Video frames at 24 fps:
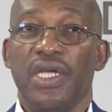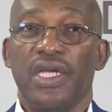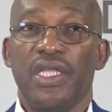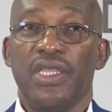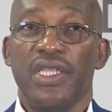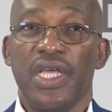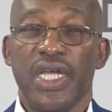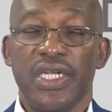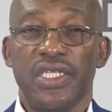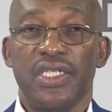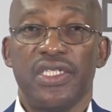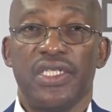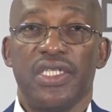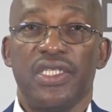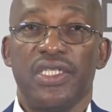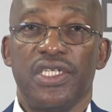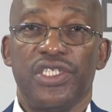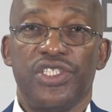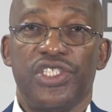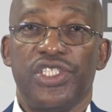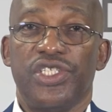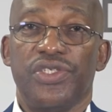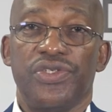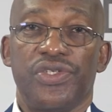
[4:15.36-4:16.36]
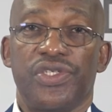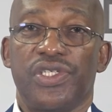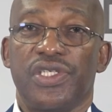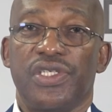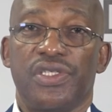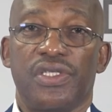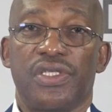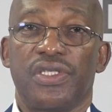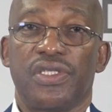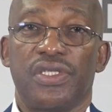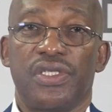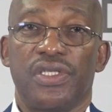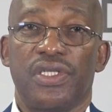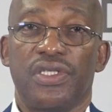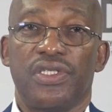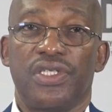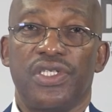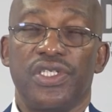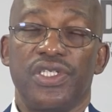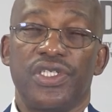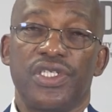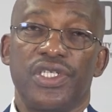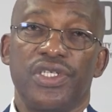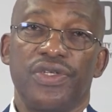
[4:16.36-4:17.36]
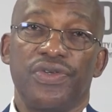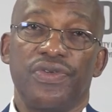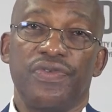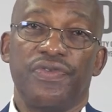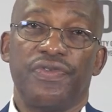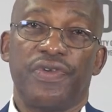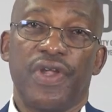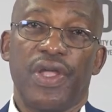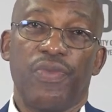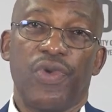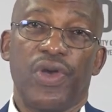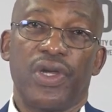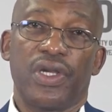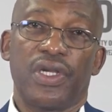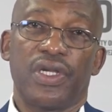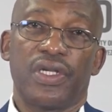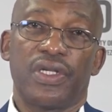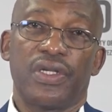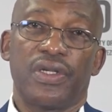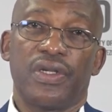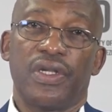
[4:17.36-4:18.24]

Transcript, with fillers: that is in the GCU framework.